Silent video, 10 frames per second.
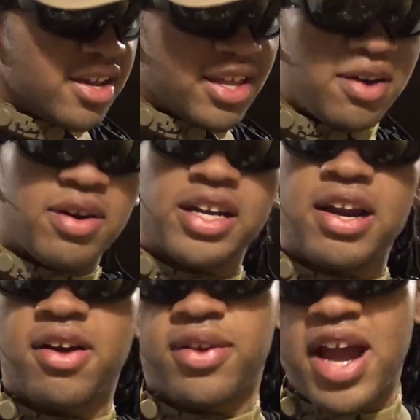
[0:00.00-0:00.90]
they don't want to
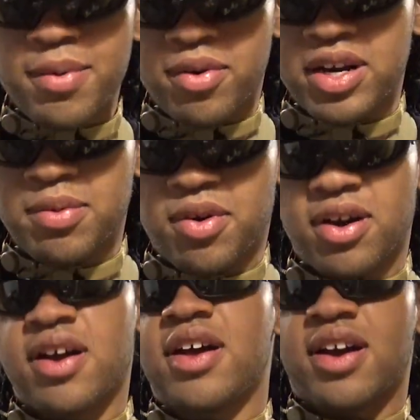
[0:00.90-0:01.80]
carry all their ammo
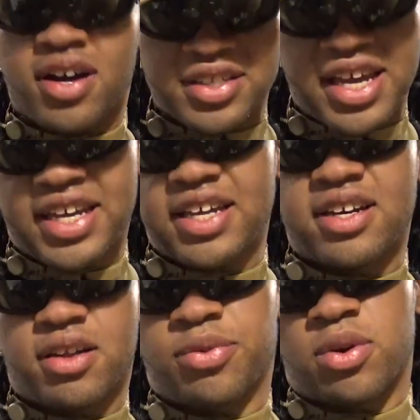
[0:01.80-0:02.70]
anymore. I'll take it,
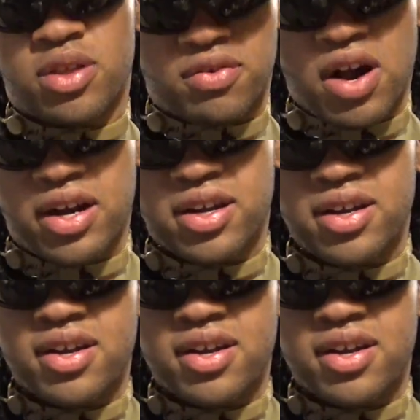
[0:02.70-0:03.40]
I'll throw it in the ruck.